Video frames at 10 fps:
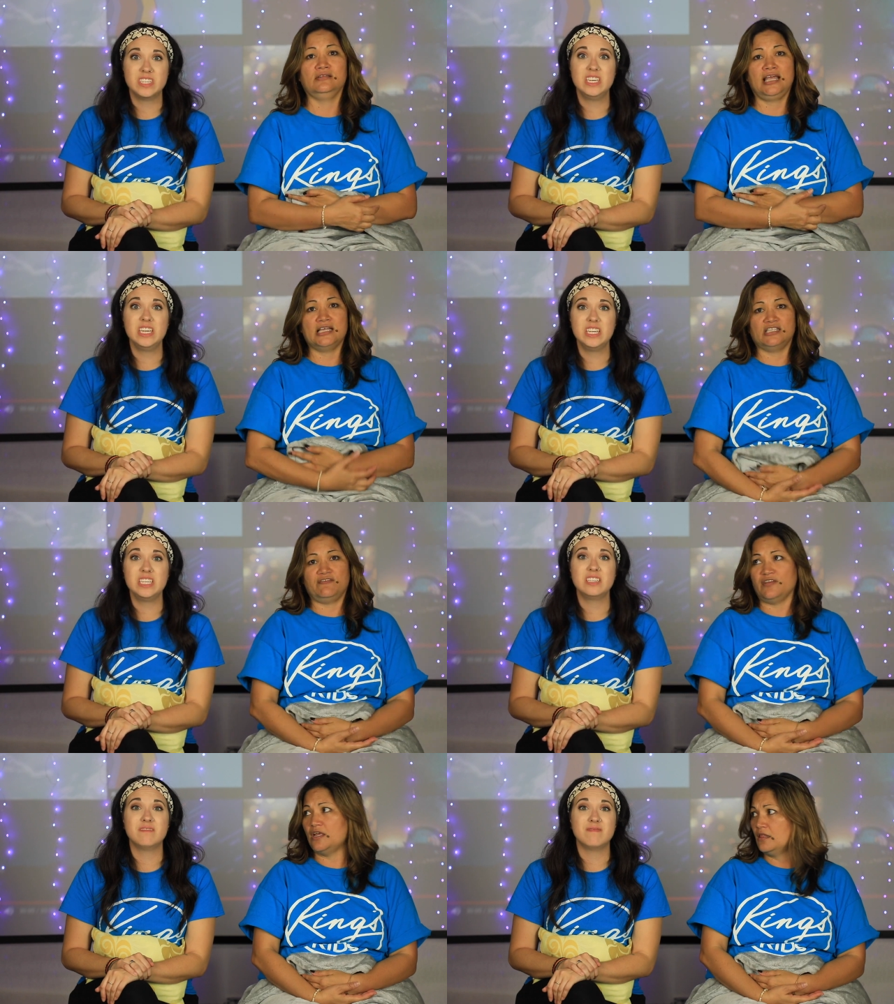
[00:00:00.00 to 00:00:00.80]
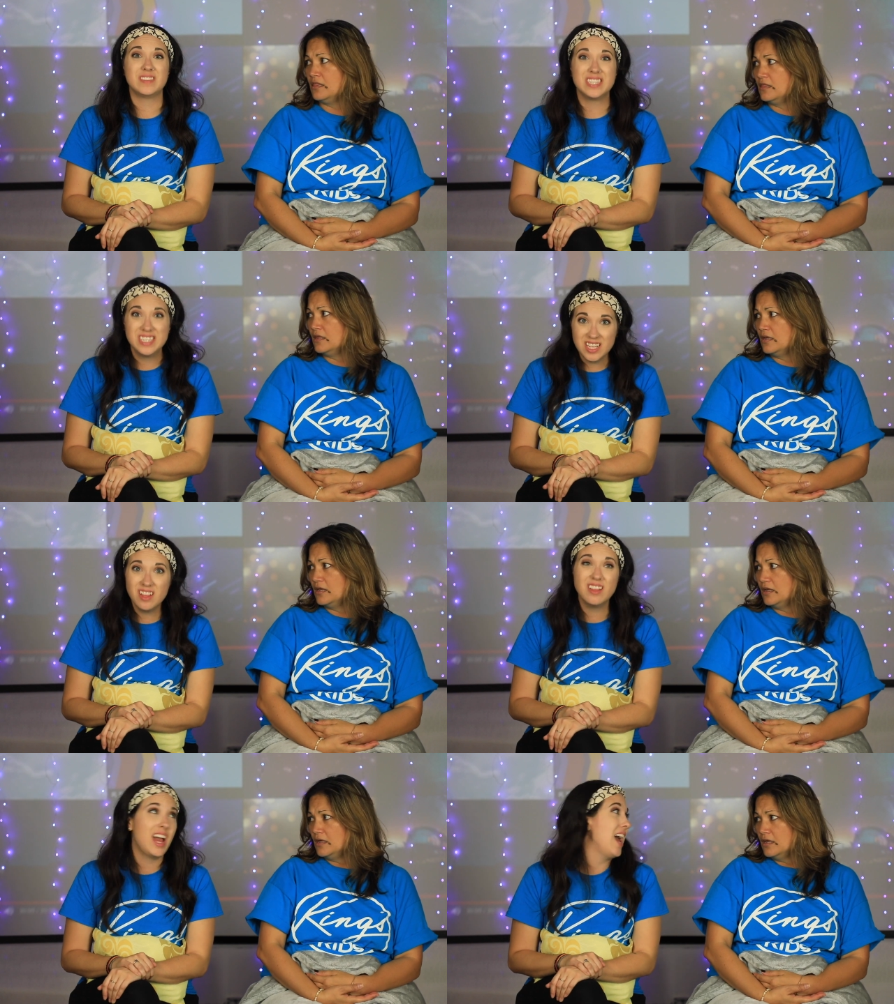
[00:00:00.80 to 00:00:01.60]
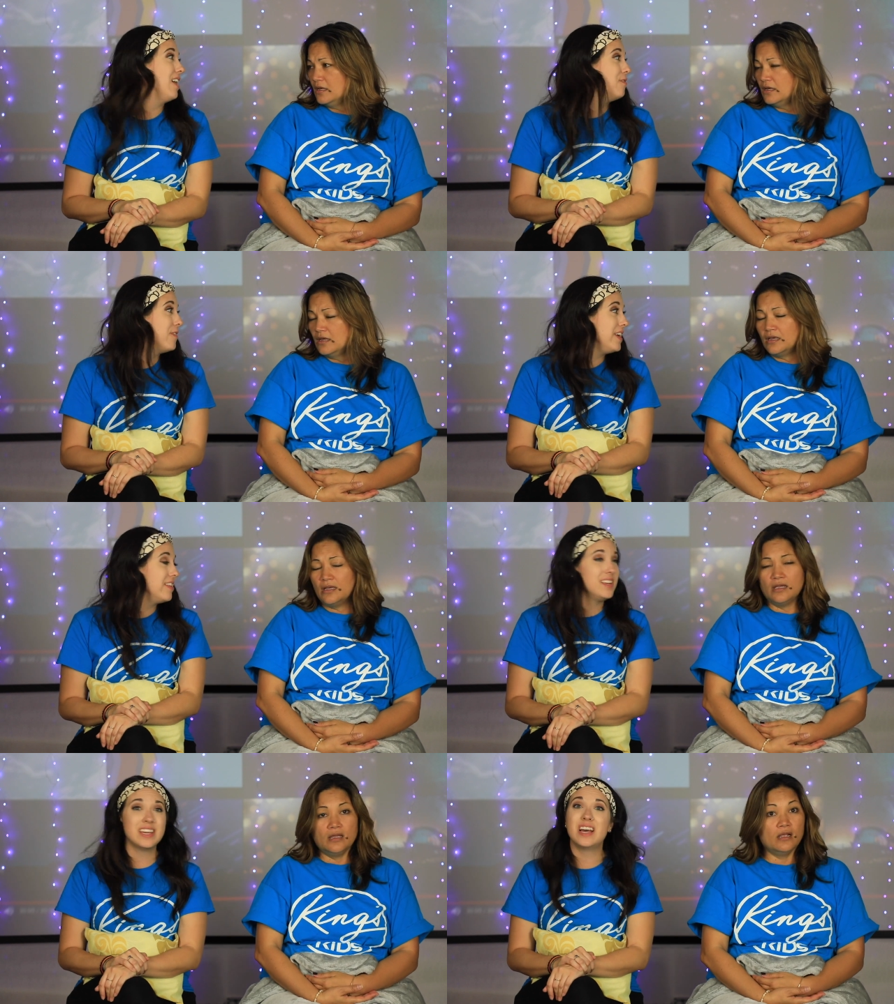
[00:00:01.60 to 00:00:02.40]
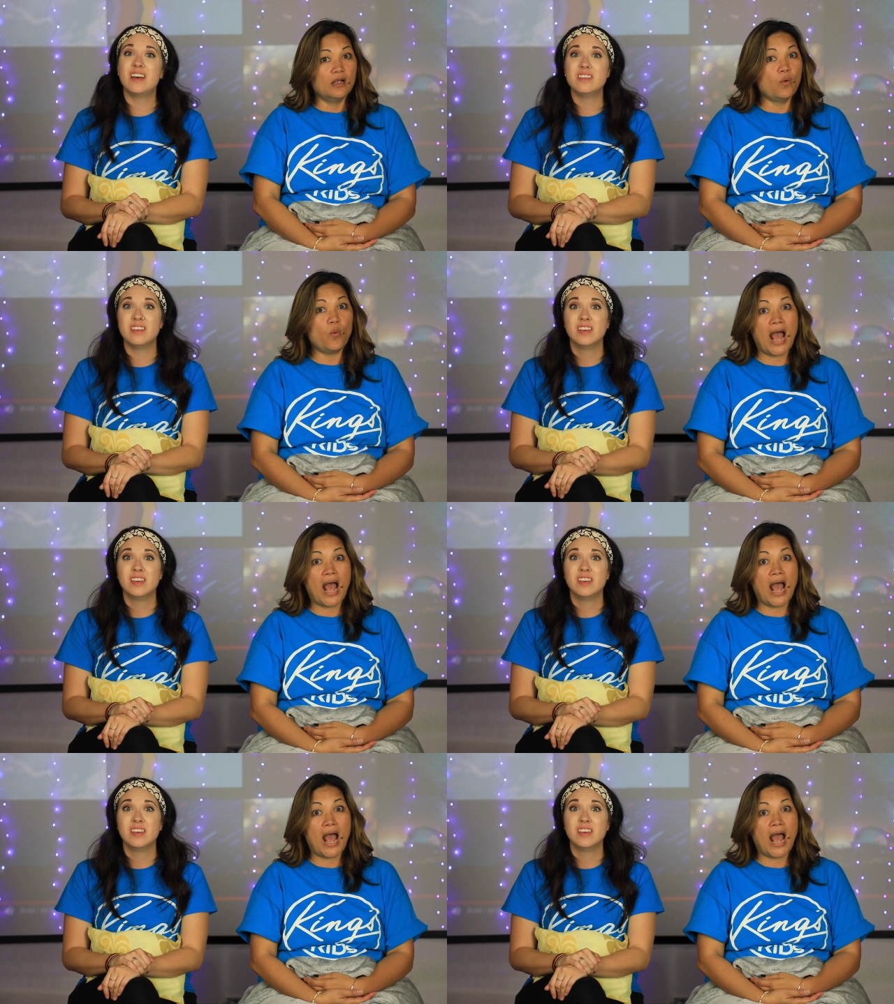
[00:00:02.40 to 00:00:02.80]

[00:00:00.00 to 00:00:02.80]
Speaker 1: he still had faith in God.